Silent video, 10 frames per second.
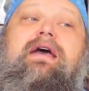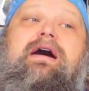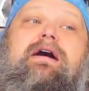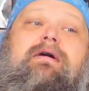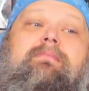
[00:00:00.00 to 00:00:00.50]

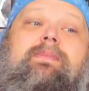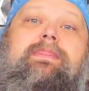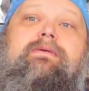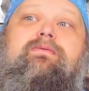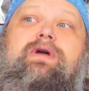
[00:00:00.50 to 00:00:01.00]

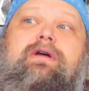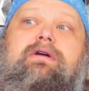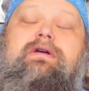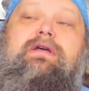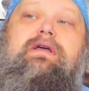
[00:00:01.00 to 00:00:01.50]

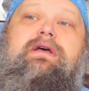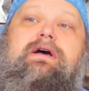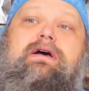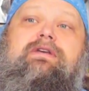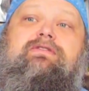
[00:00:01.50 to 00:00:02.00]

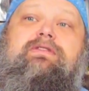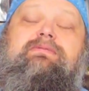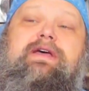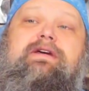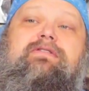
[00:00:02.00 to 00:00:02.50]
So the
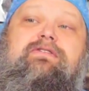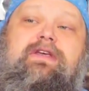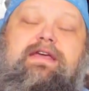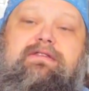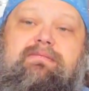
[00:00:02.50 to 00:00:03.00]

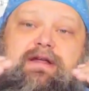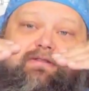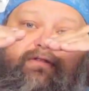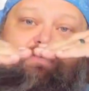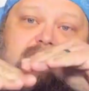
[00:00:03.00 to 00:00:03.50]
players and the
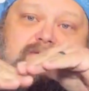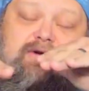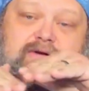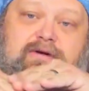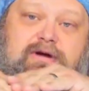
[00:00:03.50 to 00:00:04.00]
monsters are
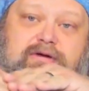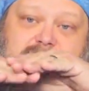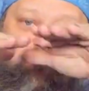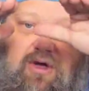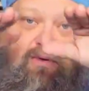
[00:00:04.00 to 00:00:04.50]

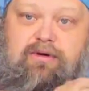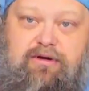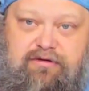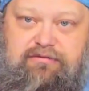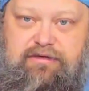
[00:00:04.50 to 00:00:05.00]

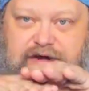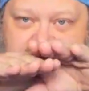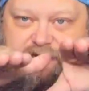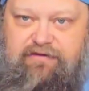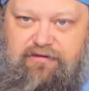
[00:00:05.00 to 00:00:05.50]
lower, and
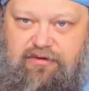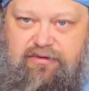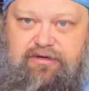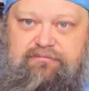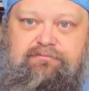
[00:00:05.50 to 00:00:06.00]
everybody's
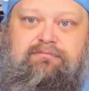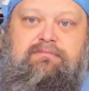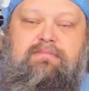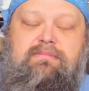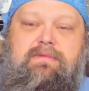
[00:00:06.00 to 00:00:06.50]
lower.
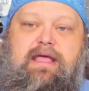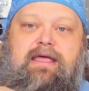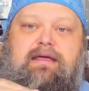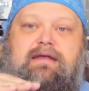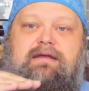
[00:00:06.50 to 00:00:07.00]

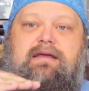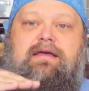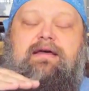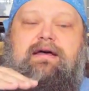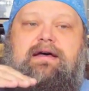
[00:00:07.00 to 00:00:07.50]
And
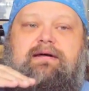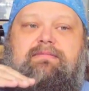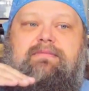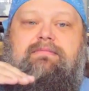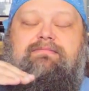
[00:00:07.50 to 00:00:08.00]

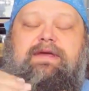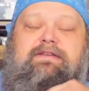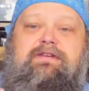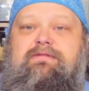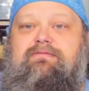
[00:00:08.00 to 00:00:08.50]

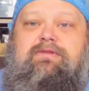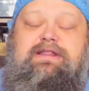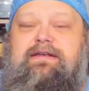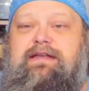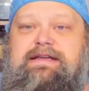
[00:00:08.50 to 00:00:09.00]
basically what
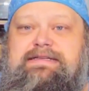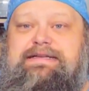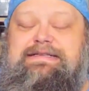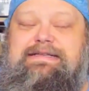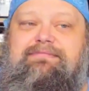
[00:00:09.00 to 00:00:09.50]
that does
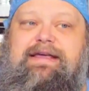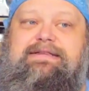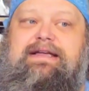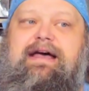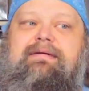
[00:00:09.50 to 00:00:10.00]
is it
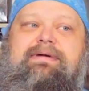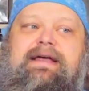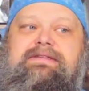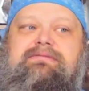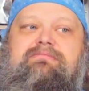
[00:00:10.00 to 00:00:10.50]
makes
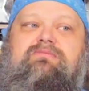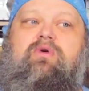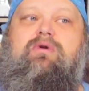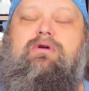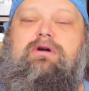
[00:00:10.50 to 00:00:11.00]
combats
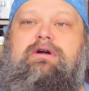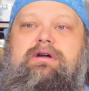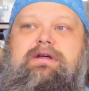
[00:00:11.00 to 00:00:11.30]
more